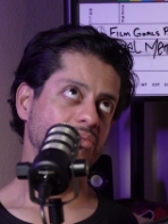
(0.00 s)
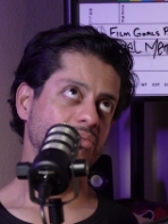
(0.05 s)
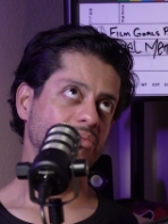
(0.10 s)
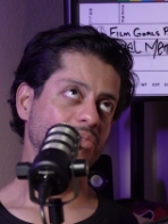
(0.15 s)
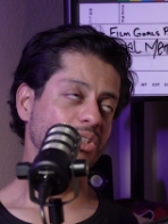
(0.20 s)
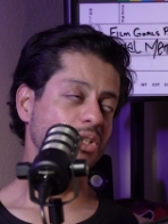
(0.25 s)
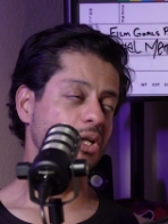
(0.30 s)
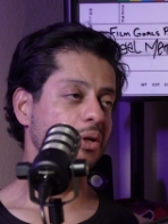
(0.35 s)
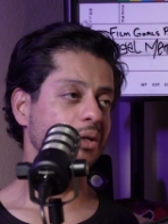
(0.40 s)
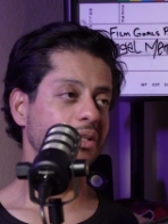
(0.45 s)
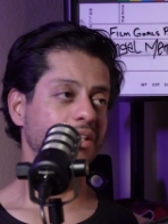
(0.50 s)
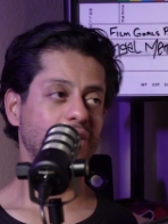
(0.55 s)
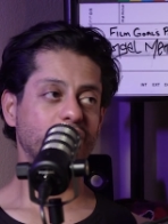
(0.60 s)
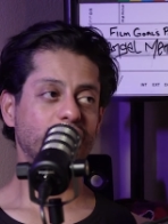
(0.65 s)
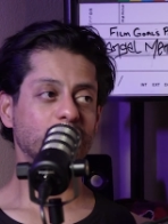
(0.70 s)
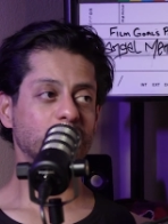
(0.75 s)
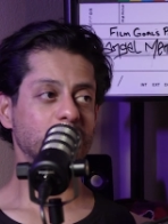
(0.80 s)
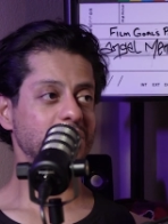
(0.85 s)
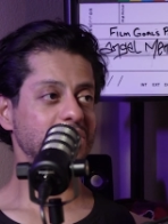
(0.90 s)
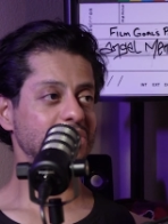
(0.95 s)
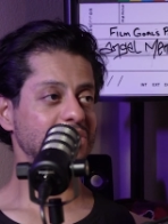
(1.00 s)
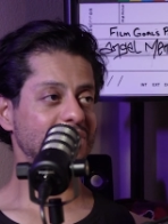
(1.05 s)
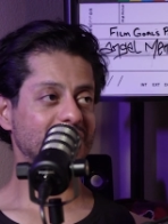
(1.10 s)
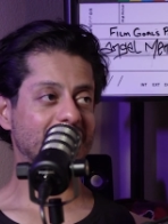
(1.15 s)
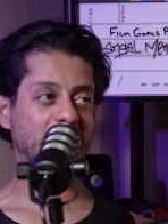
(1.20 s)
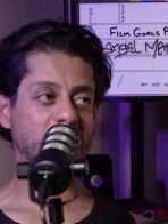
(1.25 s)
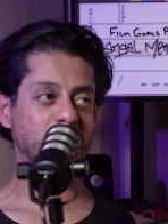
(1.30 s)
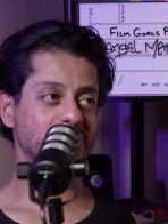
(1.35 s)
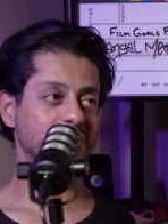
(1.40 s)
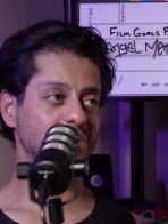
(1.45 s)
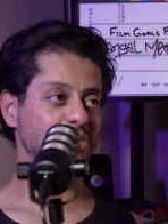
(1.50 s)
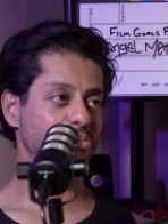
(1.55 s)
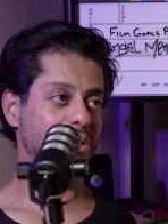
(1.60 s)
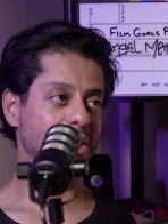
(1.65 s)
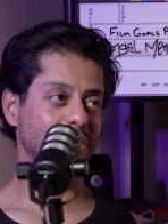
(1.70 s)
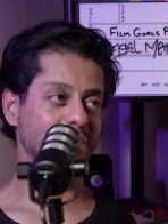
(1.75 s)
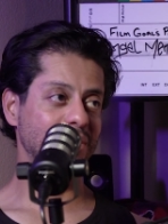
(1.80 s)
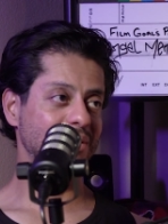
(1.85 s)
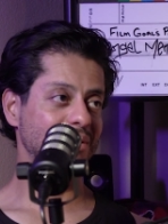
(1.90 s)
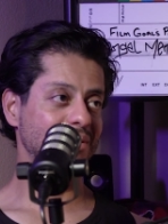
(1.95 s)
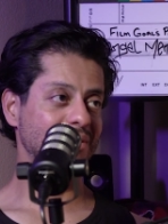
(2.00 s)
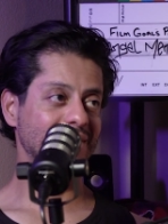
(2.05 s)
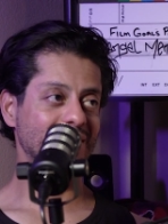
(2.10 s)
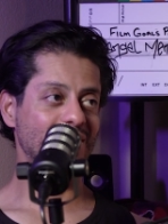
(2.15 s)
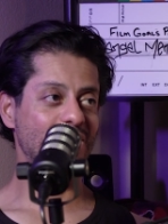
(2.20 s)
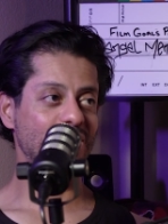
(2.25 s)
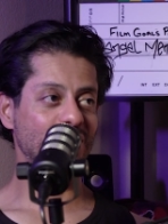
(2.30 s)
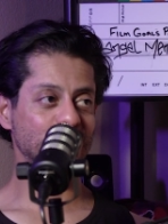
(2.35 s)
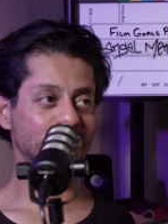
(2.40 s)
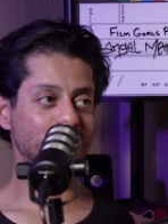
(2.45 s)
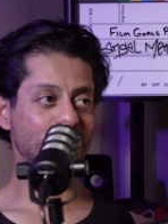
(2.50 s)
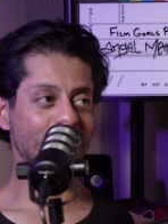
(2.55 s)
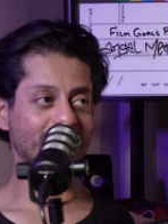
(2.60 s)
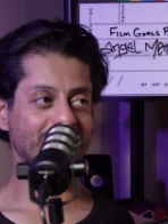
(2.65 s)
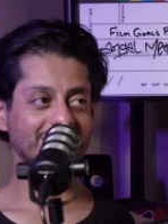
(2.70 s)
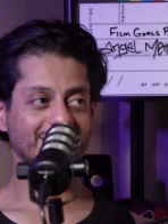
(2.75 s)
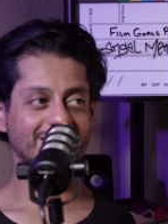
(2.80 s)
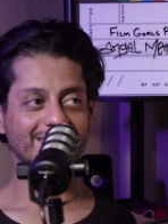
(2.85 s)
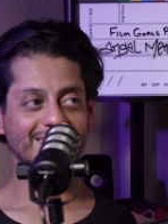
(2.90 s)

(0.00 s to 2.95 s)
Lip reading: how indie film is, scheduling is probably the hardest part.